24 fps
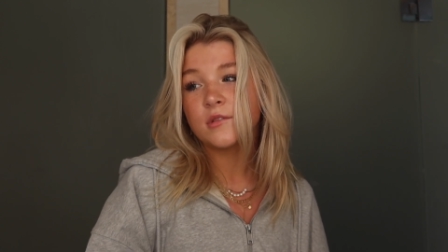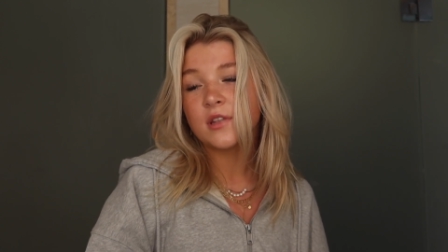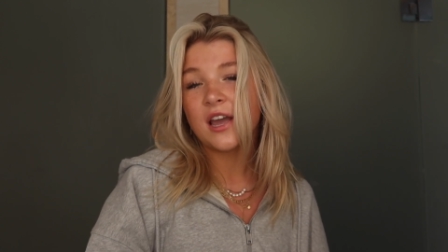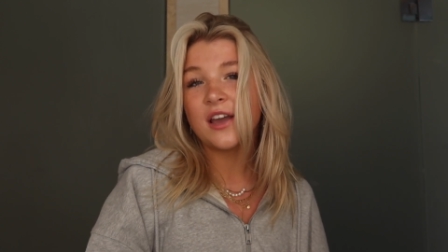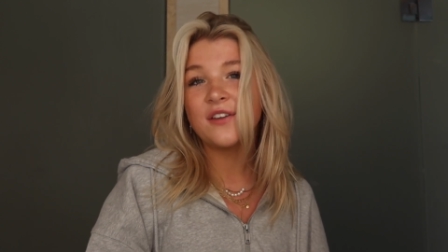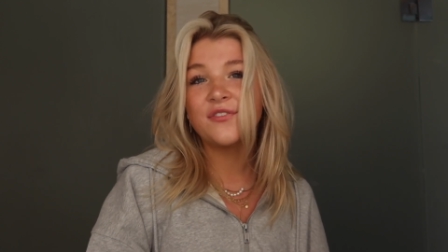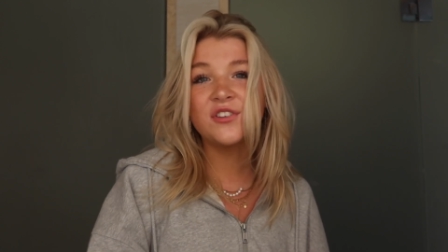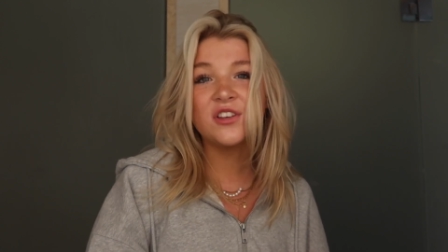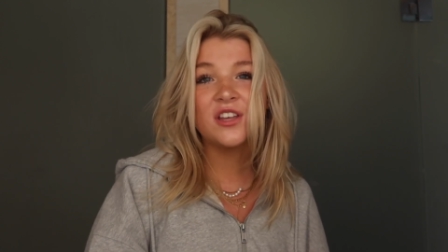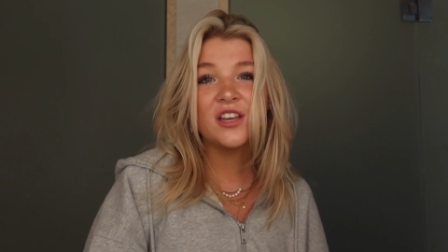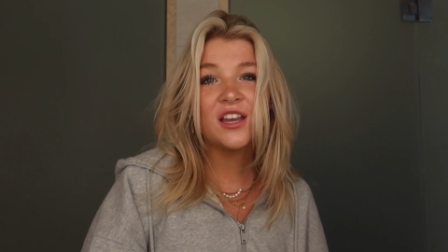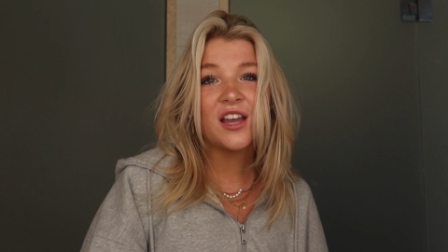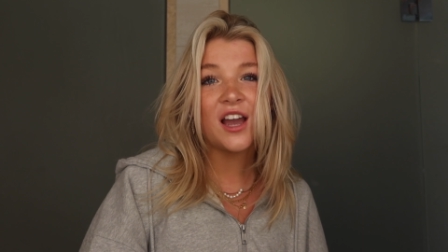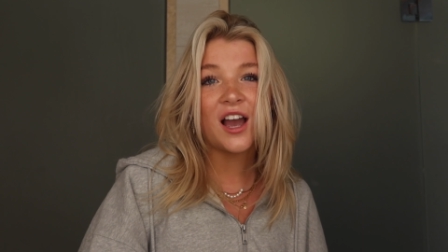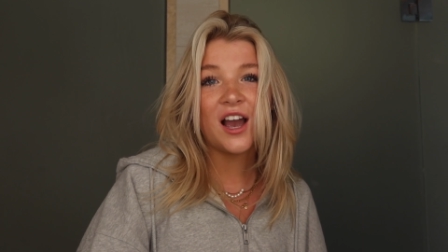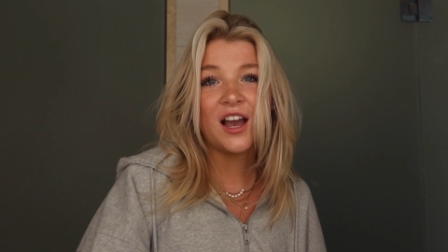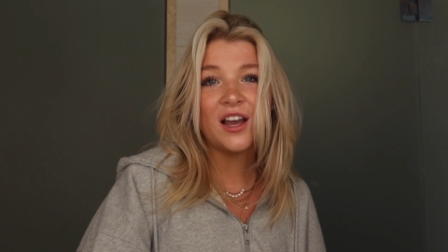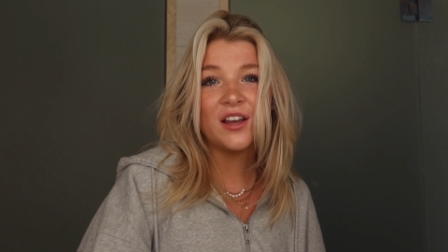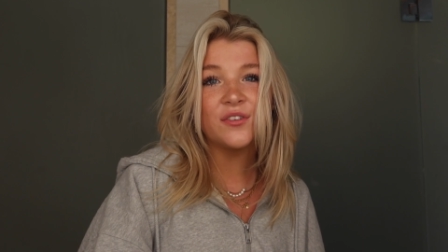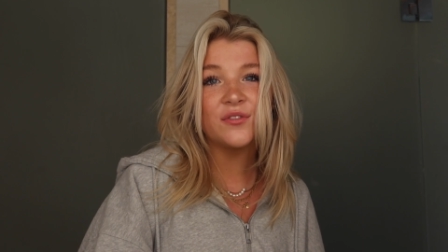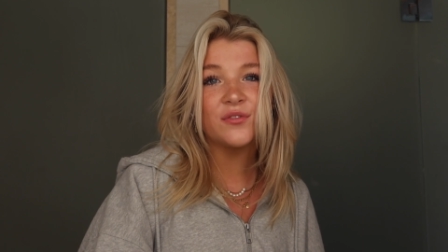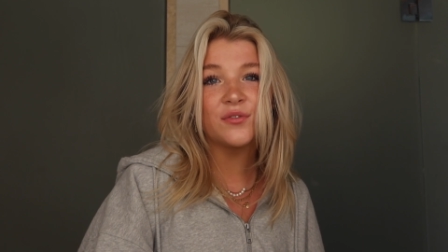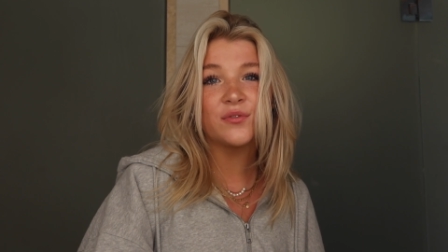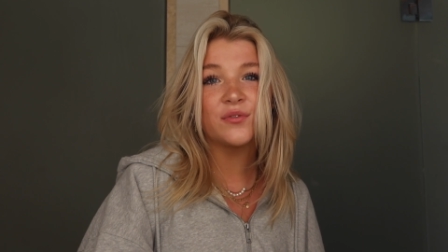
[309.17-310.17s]
I feel like
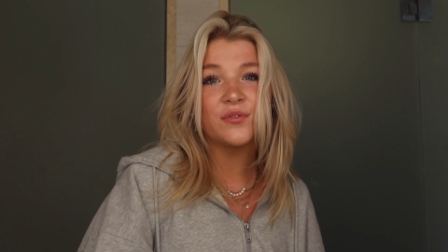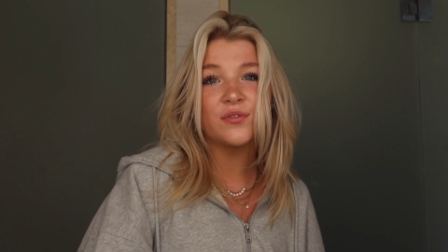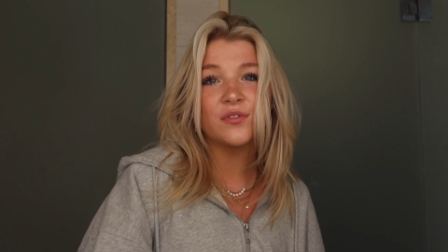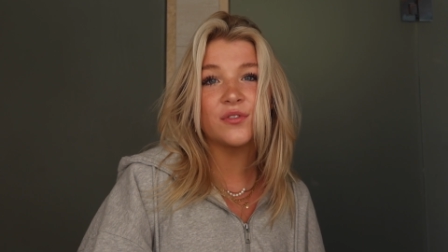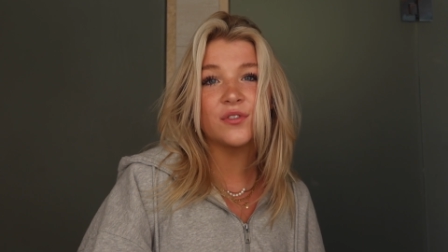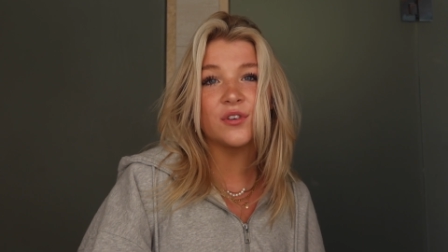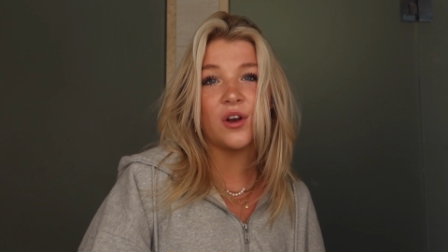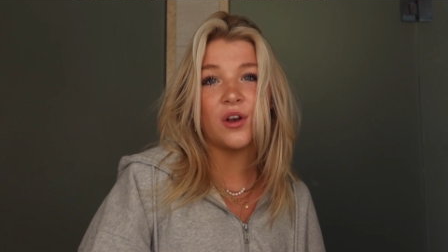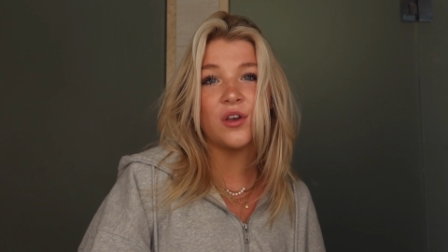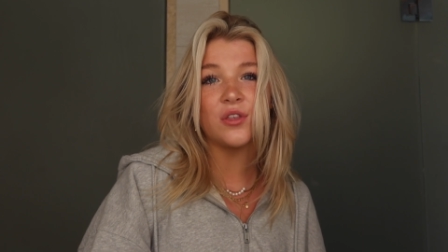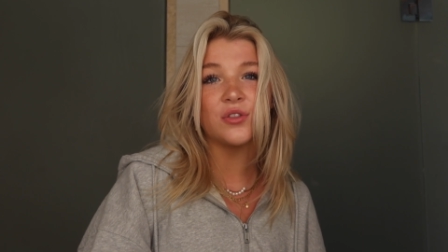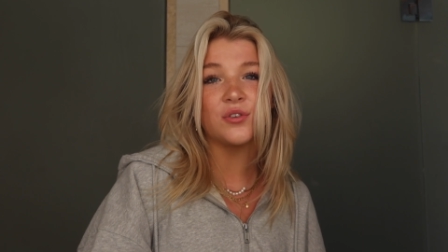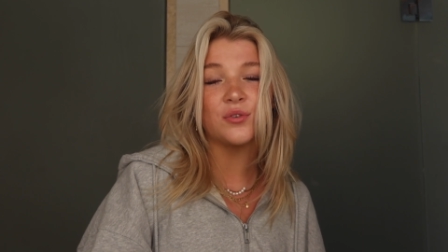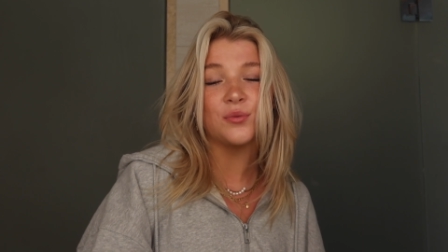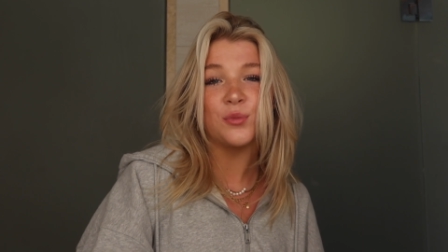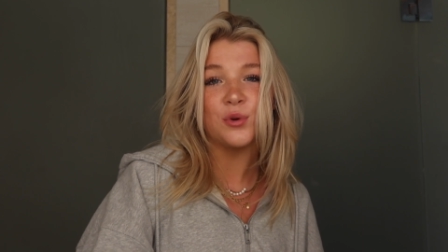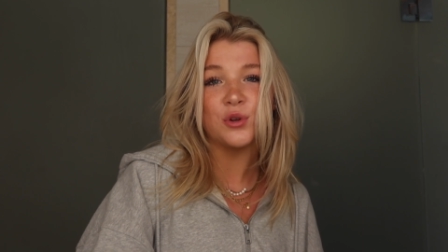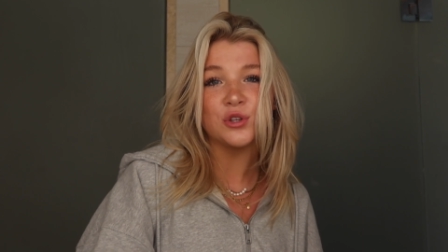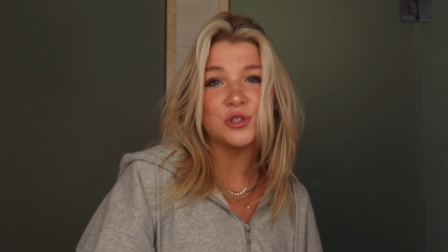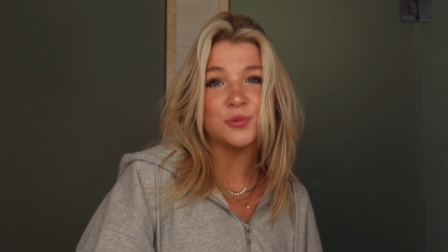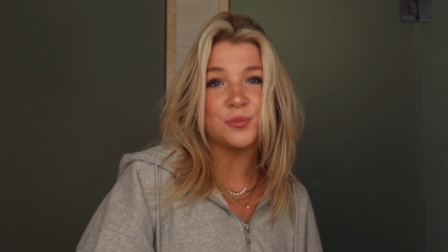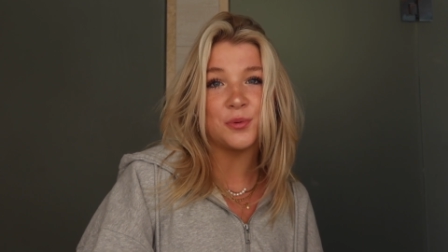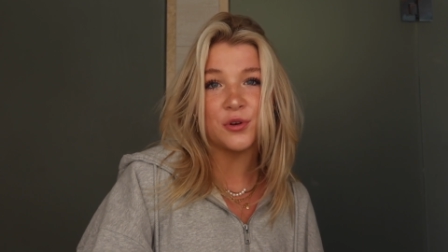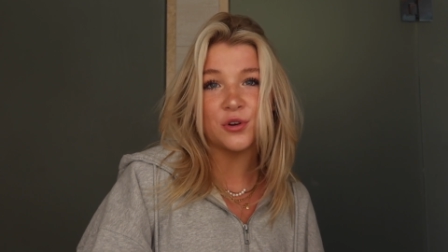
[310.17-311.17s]
I've gone through
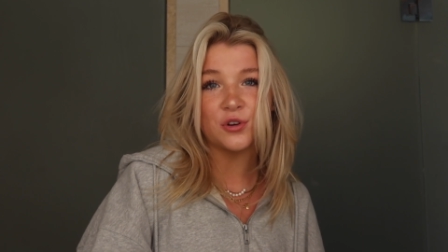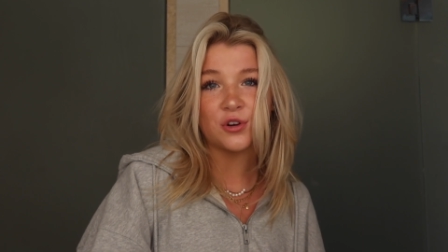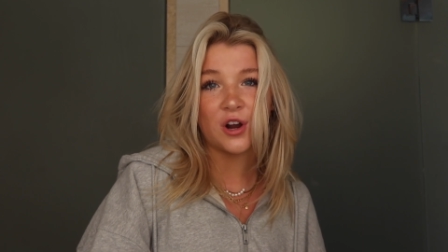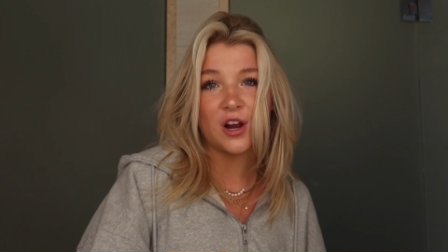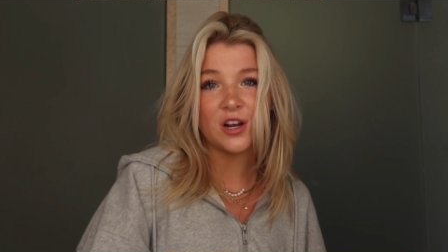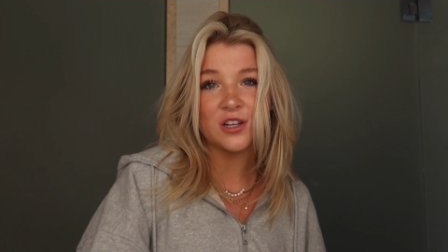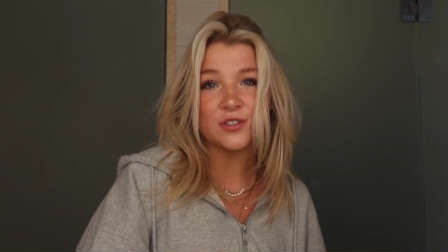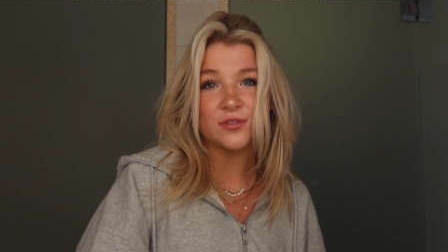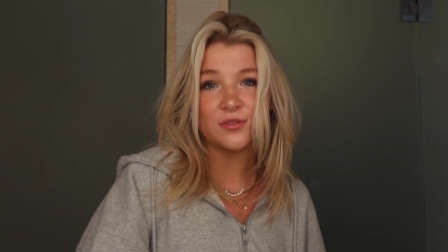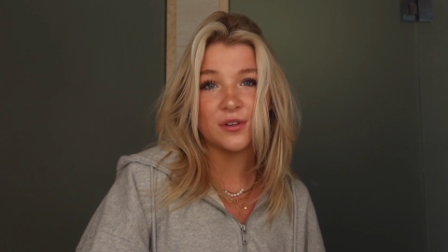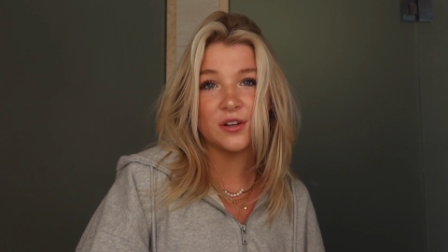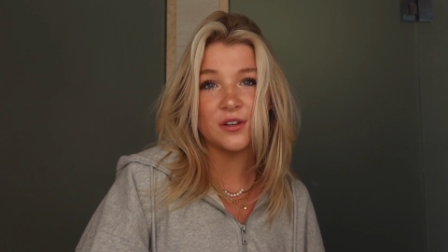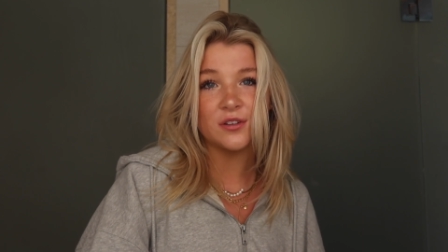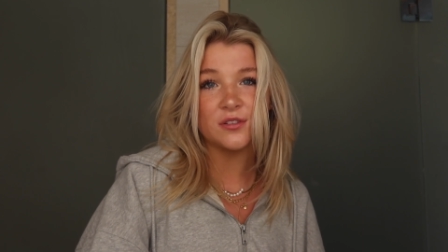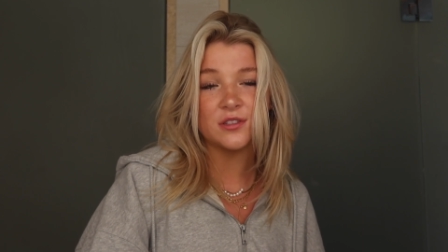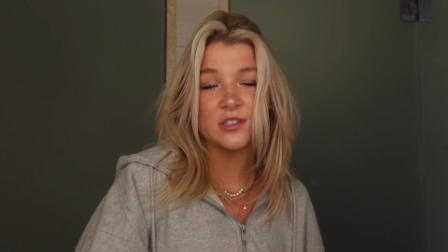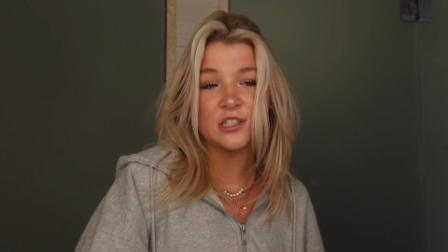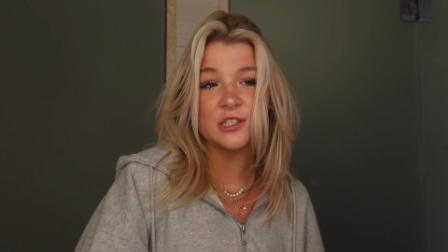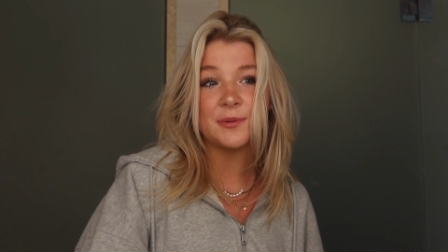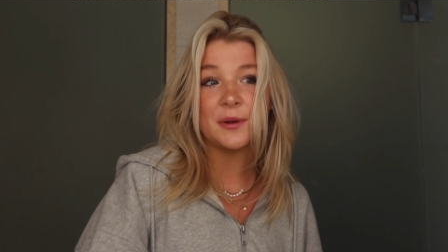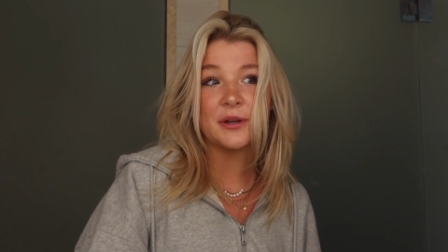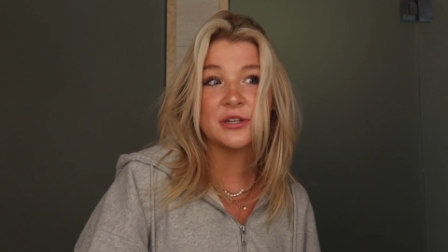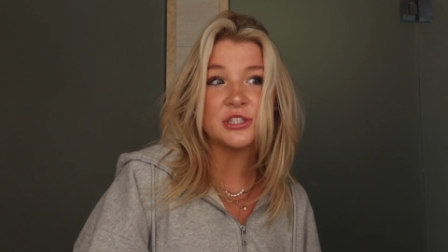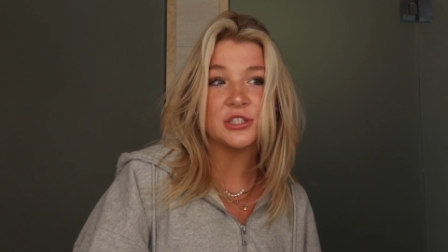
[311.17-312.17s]
multiple crossroads,
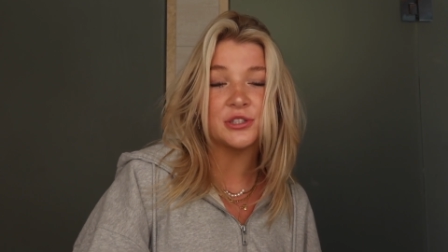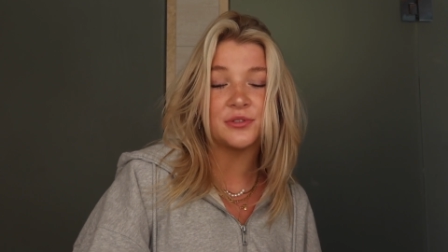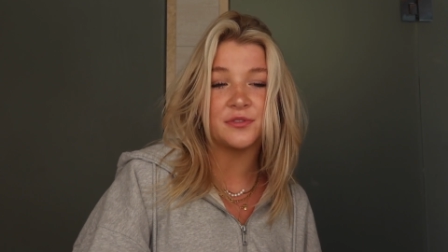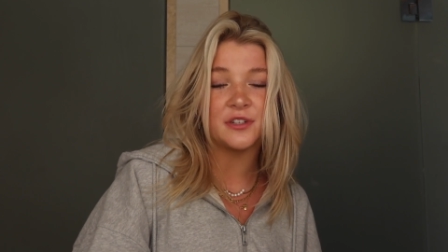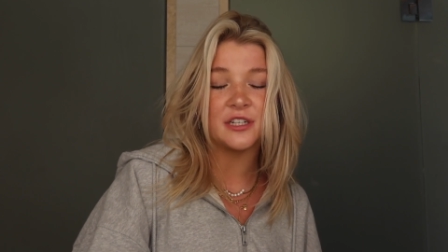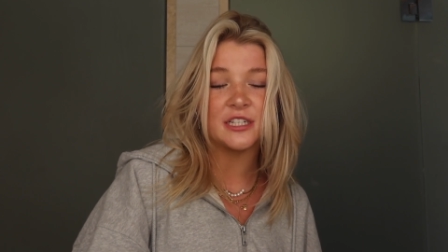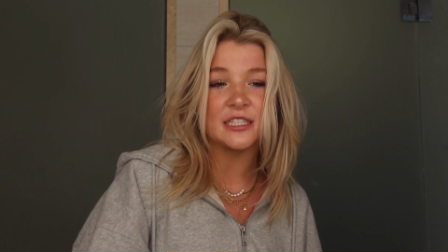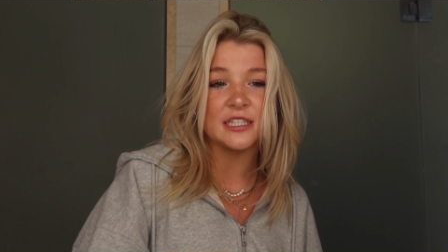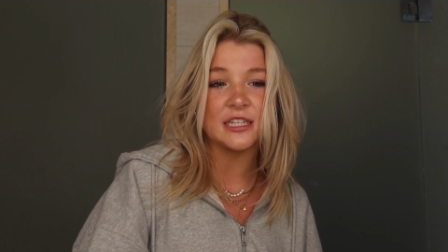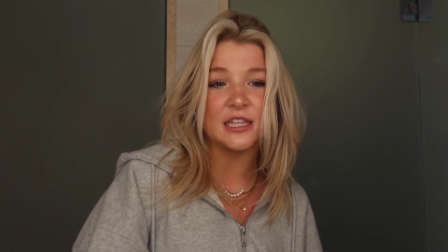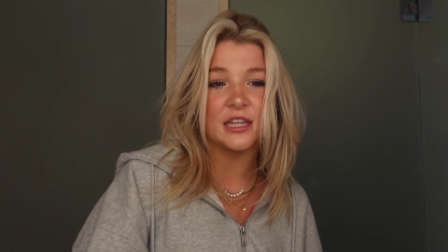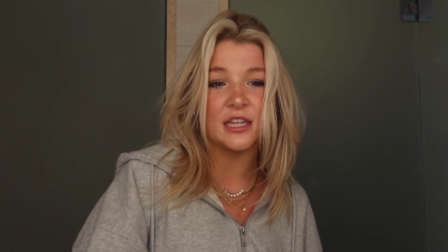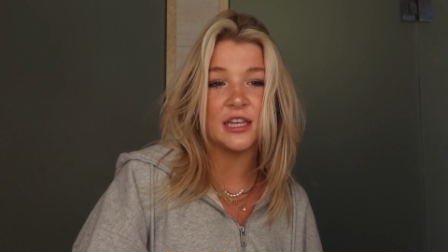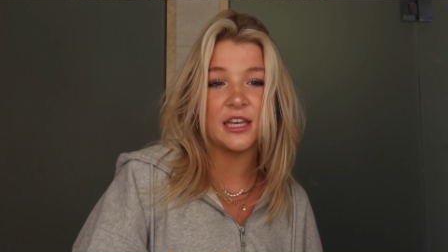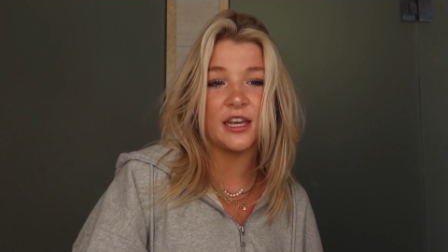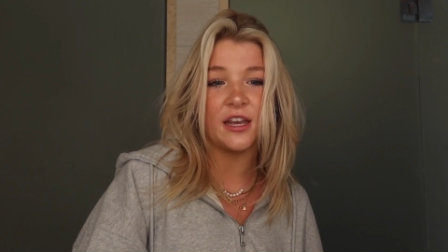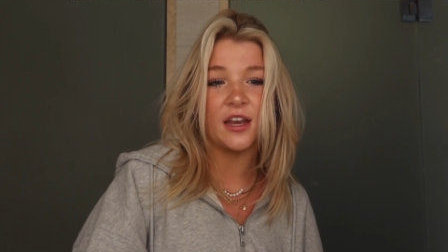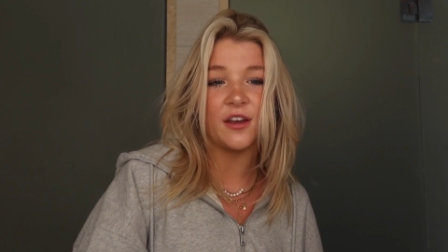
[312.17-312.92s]
especially recently.